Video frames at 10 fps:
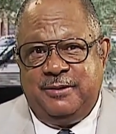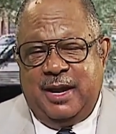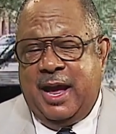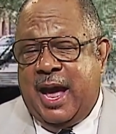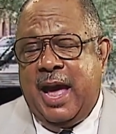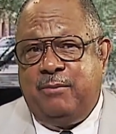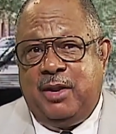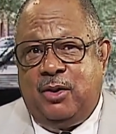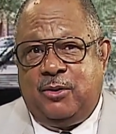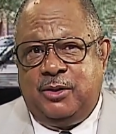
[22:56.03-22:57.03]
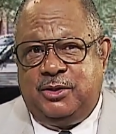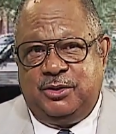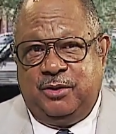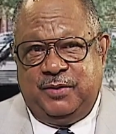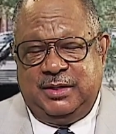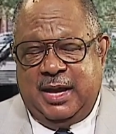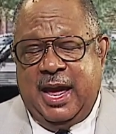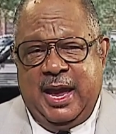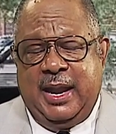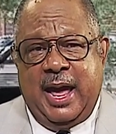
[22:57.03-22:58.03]
I am the Lord's servant.
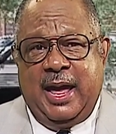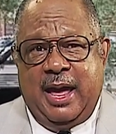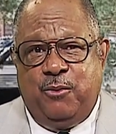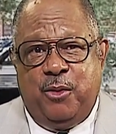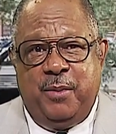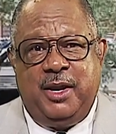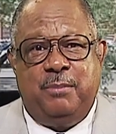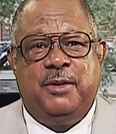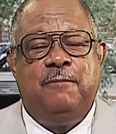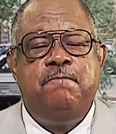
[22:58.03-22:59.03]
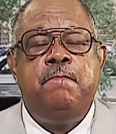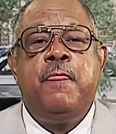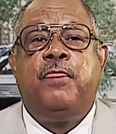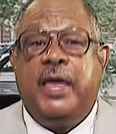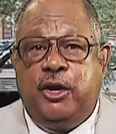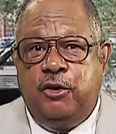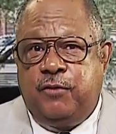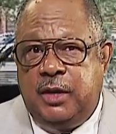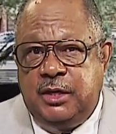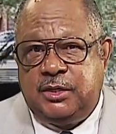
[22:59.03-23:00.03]
I, I, I will make it. But thank you
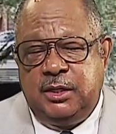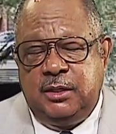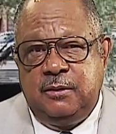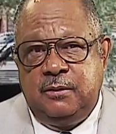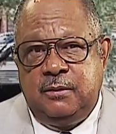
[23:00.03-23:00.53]
for listening.